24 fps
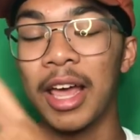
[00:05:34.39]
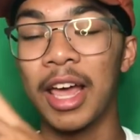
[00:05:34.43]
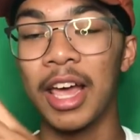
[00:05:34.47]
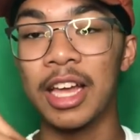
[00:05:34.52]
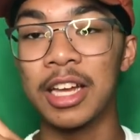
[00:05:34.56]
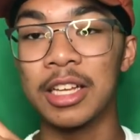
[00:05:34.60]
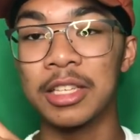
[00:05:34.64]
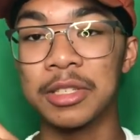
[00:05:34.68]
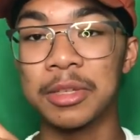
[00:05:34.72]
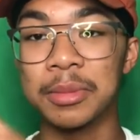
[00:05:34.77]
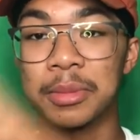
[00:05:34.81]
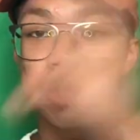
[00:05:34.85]

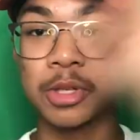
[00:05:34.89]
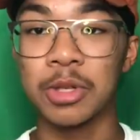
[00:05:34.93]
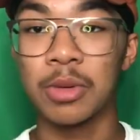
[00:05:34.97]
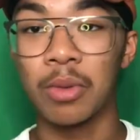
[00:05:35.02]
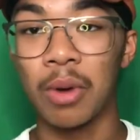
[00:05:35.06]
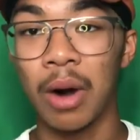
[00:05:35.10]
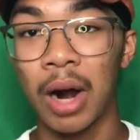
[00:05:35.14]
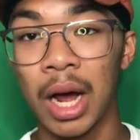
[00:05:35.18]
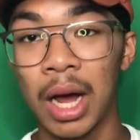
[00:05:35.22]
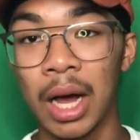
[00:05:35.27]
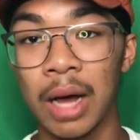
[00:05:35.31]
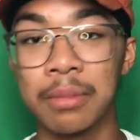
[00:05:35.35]
and
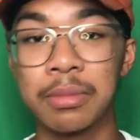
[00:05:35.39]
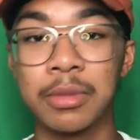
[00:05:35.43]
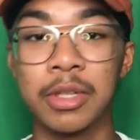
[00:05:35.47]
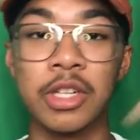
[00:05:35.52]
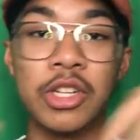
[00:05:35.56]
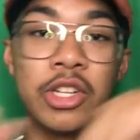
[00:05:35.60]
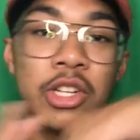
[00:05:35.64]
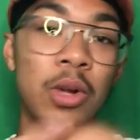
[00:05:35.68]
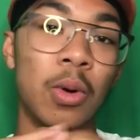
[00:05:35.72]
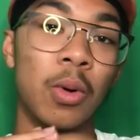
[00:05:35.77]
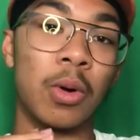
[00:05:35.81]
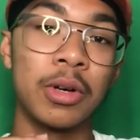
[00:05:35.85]
subscribe to
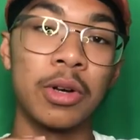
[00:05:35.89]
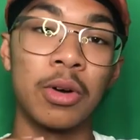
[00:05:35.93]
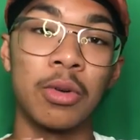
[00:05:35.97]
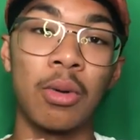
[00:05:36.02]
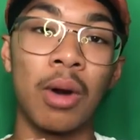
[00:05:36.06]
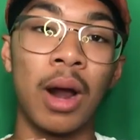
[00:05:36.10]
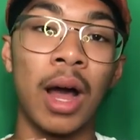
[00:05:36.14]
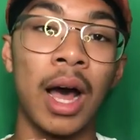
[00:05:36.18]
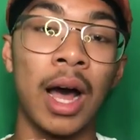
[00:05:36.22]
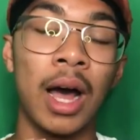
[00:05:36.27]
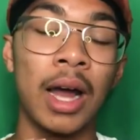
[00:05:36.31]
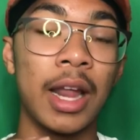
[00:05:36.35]
join the
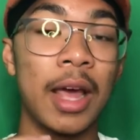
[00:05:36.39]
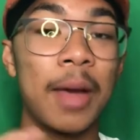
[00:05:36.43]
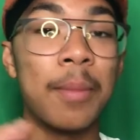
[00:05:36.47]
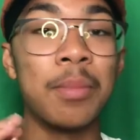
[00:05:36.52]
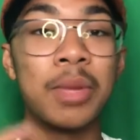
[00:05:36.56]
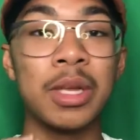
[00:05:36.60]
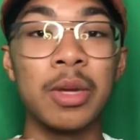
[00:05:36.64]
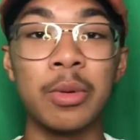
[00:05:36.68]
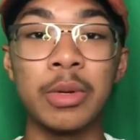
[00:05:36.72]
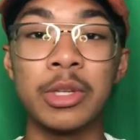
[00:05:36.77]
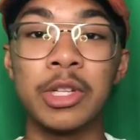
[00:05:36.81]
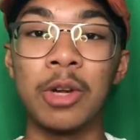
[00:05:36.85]
ride and
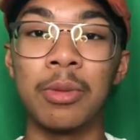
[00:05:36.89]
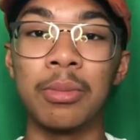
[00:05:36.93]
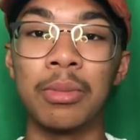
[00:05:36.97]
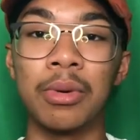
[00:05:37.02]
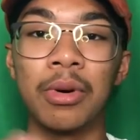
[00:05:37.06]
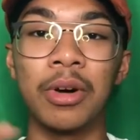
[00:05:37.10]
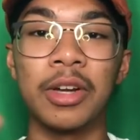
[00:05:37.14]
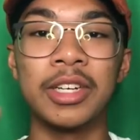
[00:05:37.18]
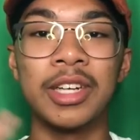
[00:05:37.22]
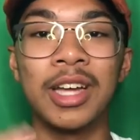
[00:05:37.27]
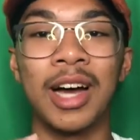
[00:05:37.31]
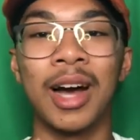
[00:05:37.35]
be with your
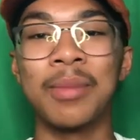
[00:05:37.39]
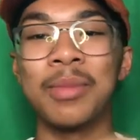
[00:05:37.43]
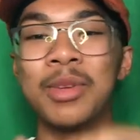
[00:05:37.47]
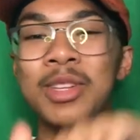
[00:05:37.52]
boy Dom.